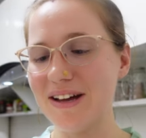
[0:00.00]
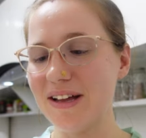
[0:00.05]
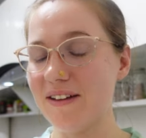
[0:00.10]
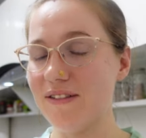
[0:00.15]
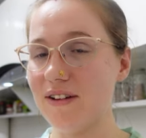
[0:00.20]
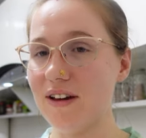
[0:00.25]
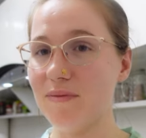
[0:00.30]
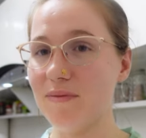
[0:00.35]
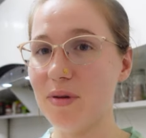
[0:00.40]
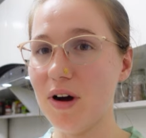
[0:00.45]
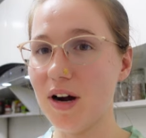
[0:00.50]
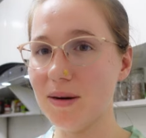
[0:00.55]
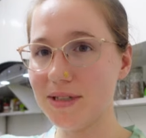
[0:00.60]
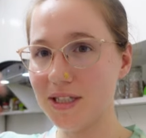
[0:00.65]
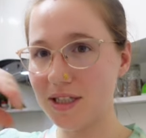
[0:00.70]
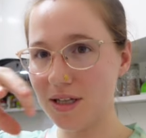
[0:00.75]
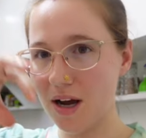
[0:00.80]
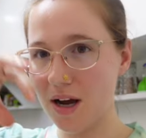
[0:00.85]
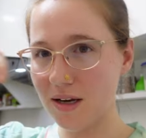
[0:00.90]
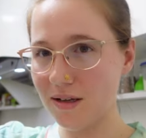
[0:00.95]
If you have
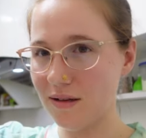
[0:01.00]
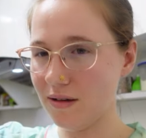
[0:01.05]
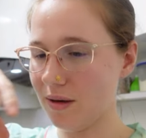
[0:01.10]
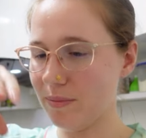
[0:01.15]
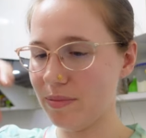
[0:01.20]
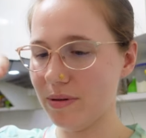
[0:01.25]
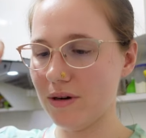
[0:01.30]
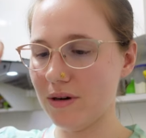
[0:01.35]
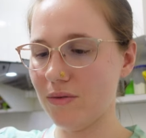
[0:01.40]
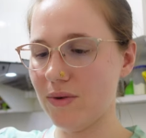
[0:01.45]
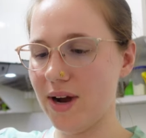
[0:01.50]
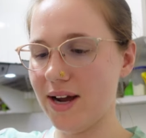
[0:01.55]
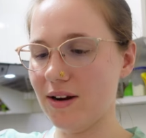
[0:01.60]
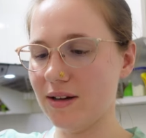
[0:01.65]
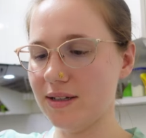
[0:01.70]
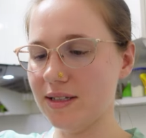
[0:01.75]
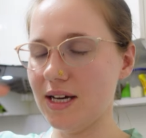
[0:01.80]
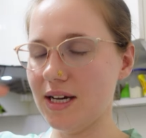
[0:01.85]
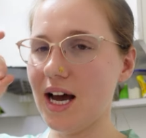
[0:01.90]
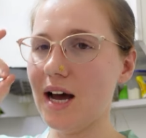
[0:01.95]
Parmesan, you could put it right
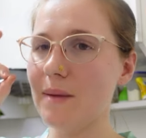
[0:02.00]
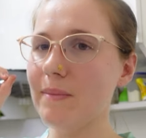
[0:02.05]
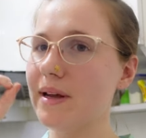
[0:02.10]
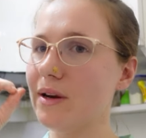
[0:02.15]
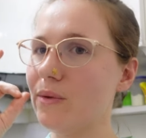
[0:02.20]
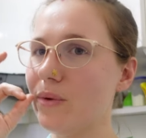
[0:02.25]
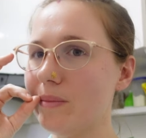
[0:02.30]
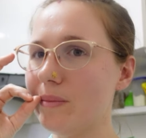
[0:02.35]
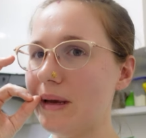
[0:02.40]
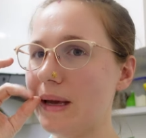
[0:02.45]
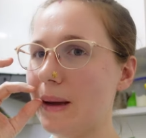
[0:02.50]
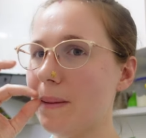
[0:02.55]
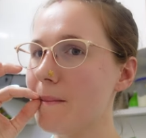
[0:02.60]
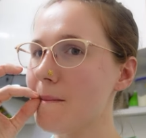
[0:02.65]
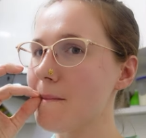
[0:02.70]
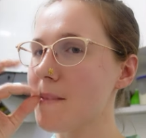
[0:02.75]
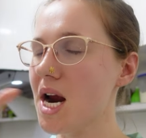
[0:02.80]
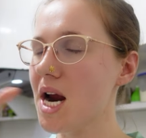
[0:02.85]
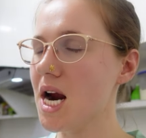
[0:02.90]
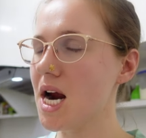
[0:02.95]
on top, and it would be
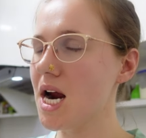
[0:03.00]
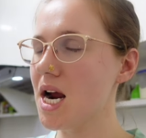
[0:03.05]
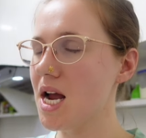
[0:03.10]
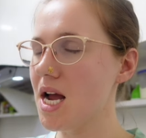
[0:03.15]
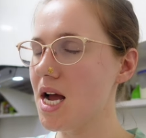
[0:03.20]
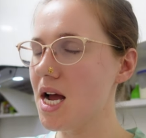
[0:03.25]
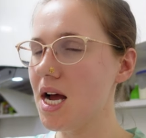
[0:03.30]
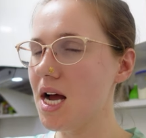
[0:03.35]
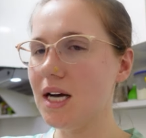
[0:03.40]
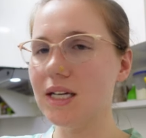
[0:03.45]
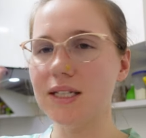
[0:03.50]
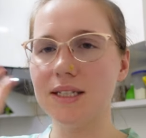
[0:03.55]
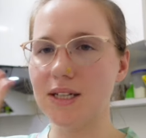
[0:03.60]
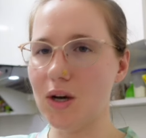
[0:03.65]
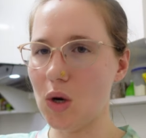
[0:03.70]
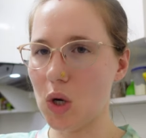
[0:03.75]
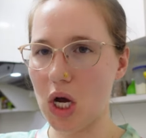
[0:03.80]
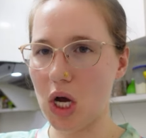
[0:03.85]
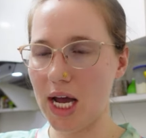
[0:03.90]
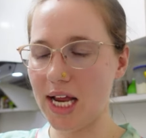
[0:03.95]

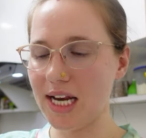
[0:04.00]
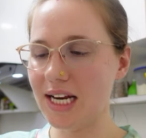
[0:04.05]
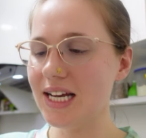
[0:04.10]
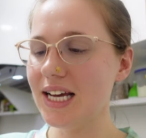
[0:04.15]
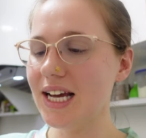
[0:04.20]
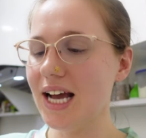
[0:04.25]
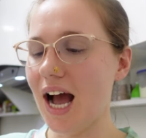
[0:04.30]
so good.